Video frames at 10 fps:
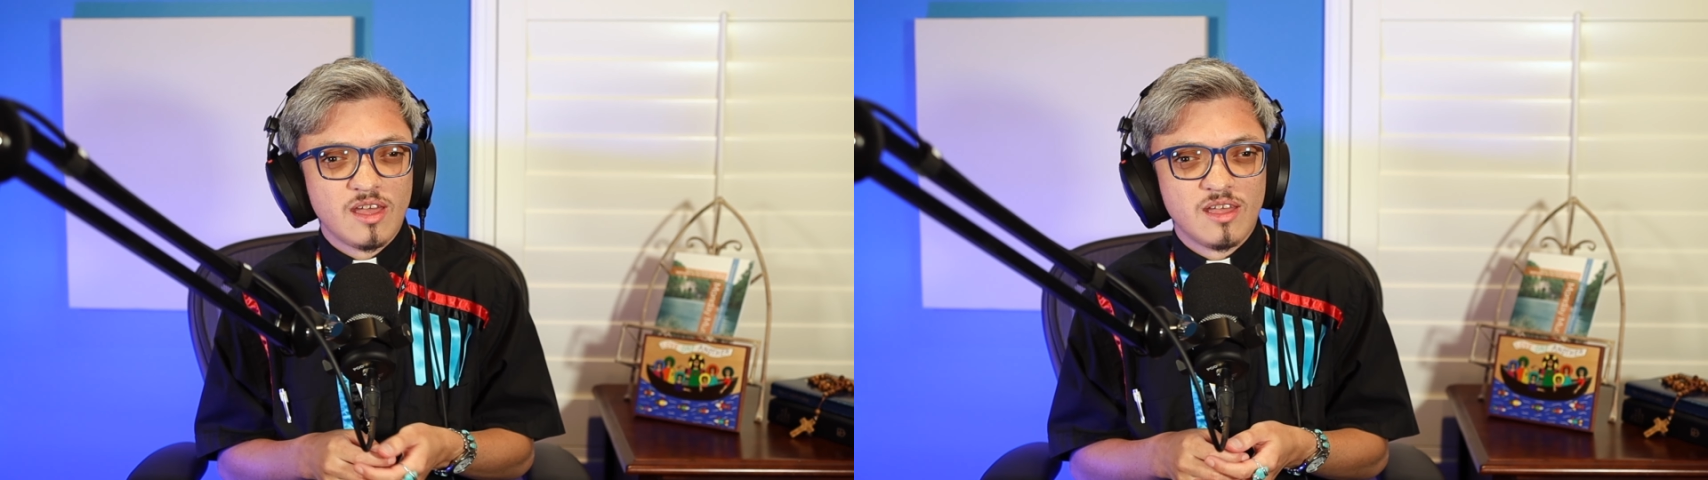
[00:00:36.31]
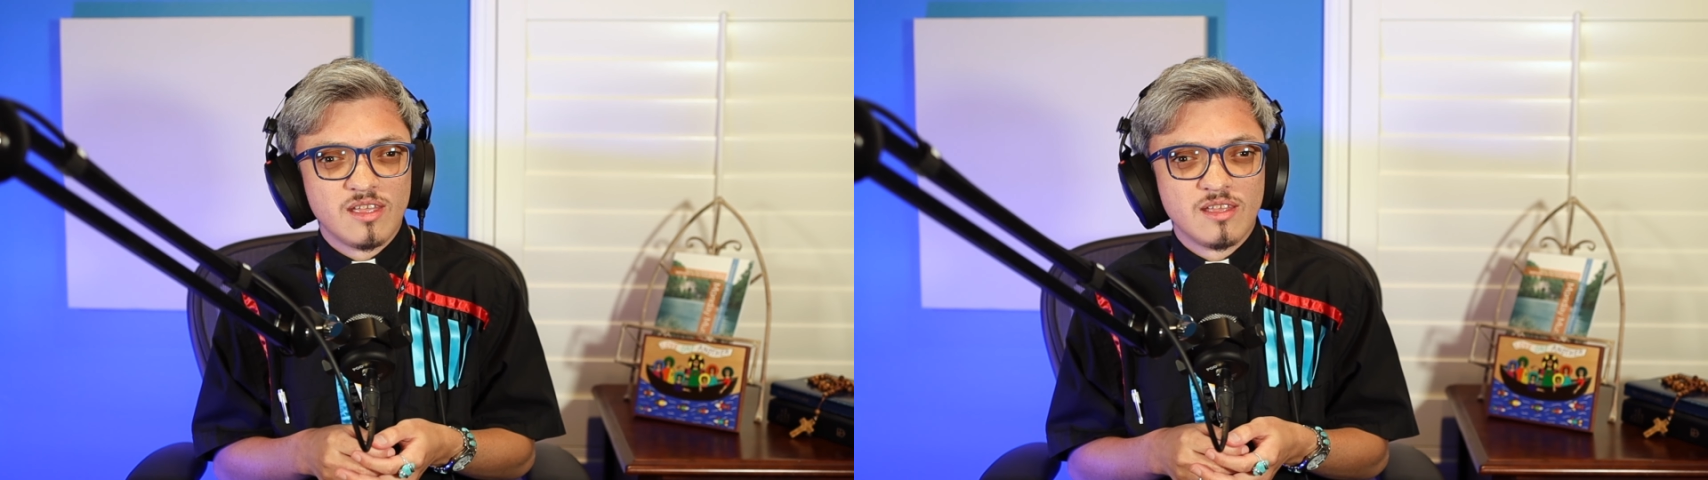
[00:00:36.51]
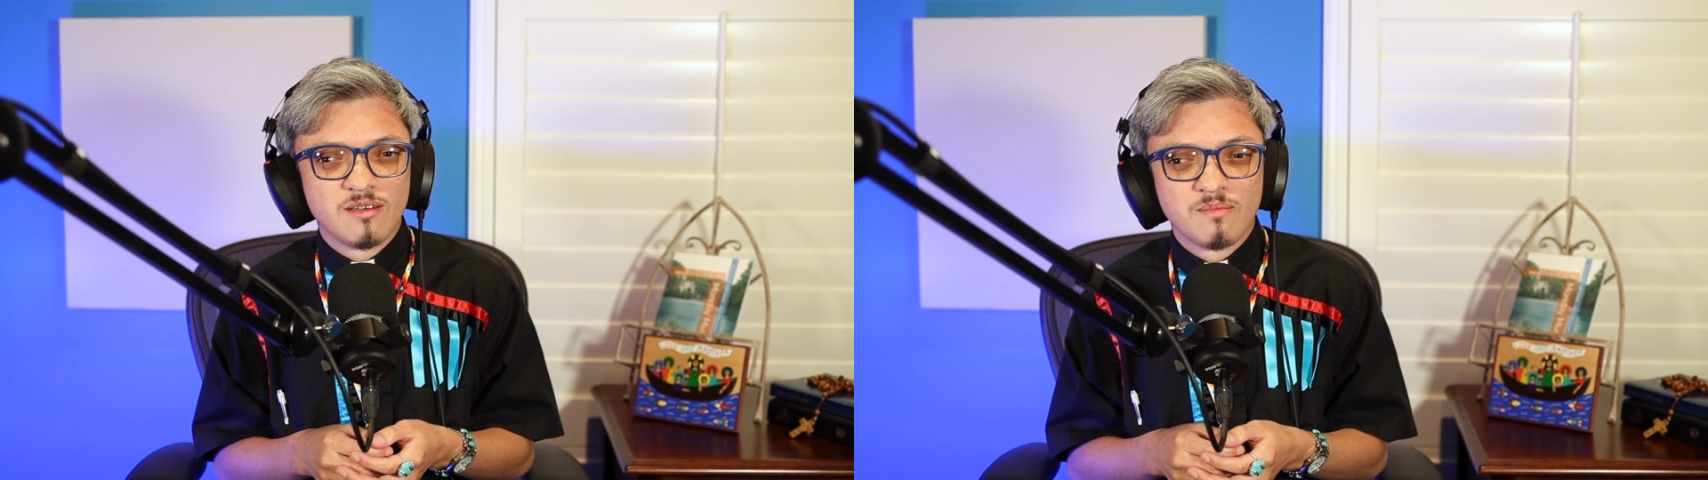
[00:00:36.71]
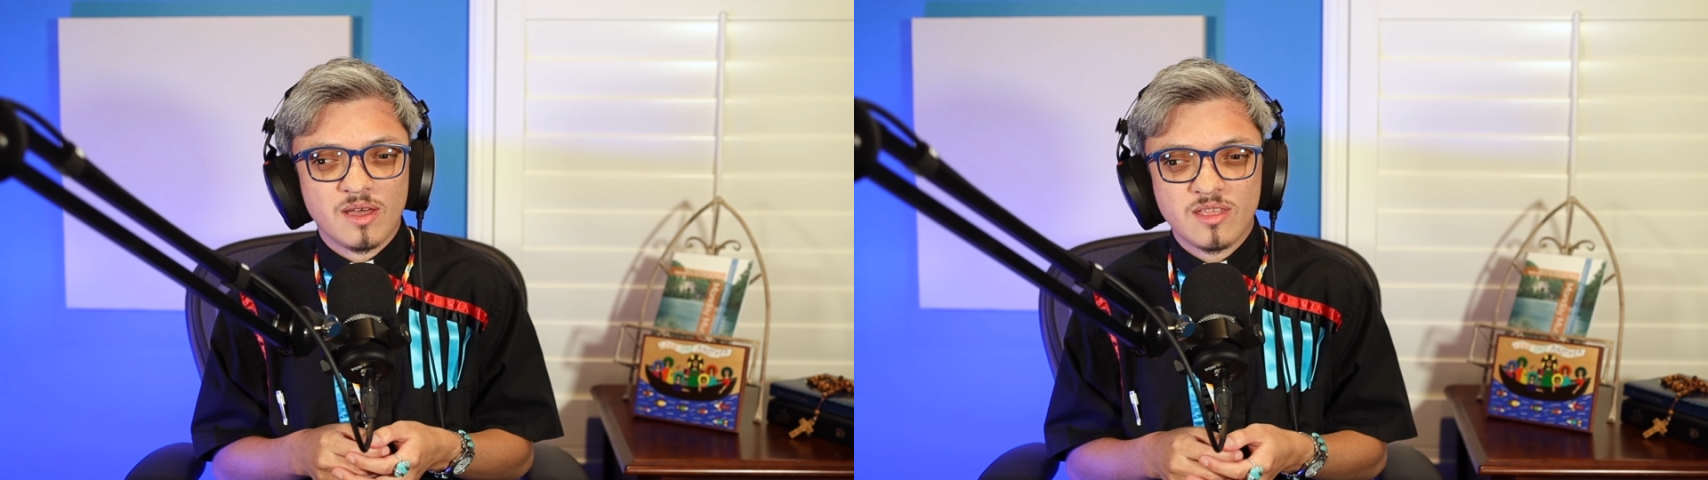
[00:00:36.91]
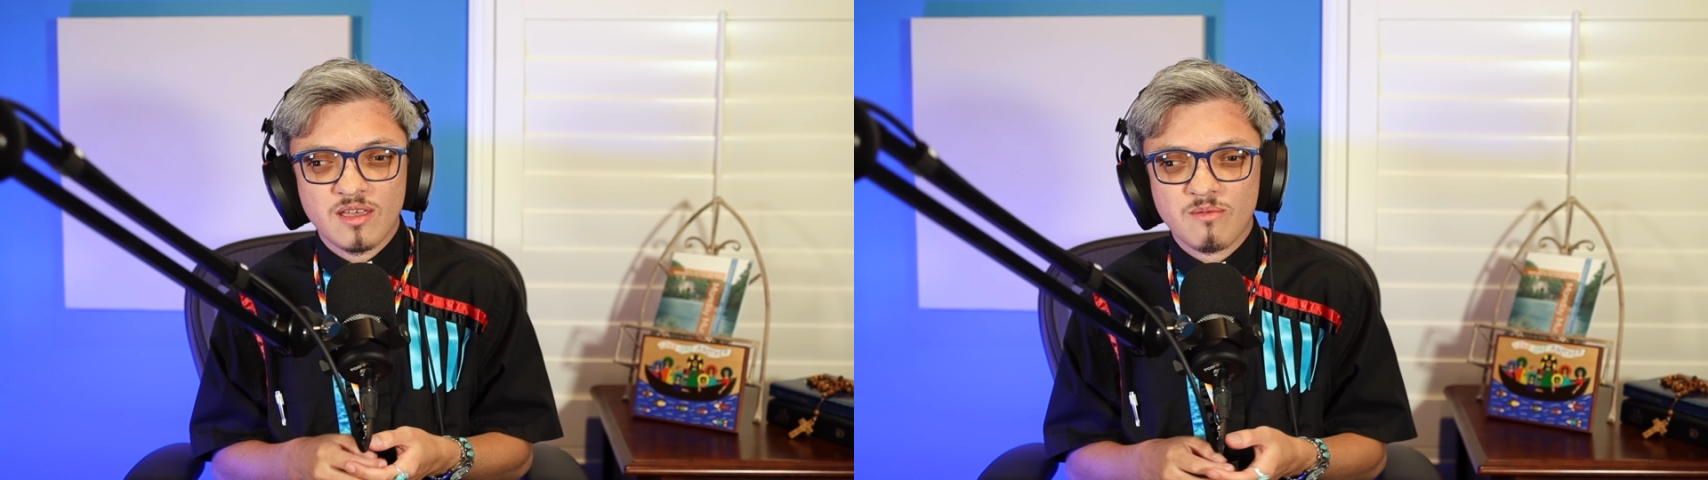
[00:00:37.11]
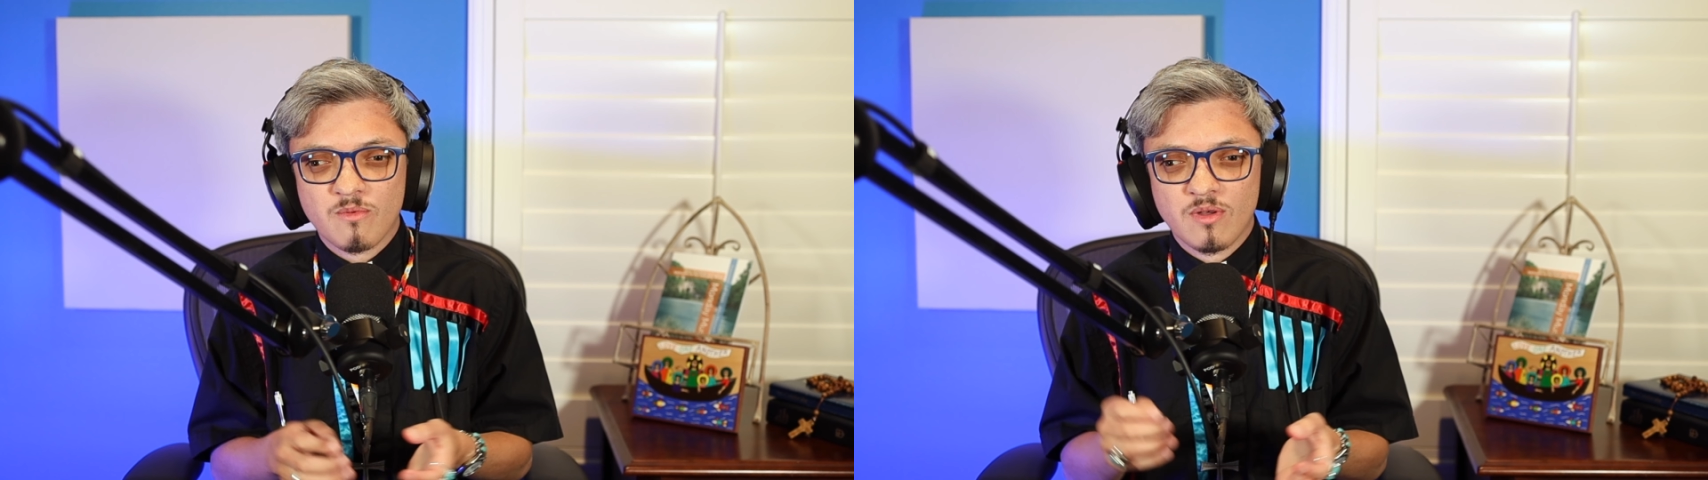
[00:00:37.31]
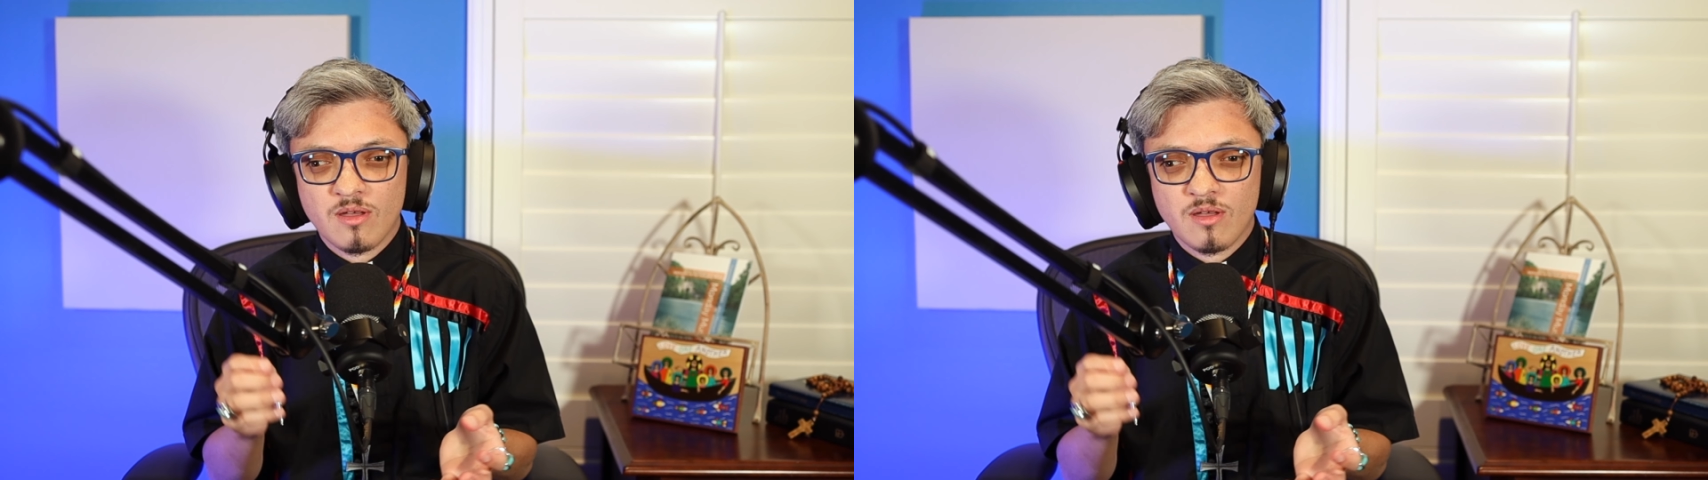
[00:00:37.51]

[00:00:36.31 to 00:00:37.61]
and I think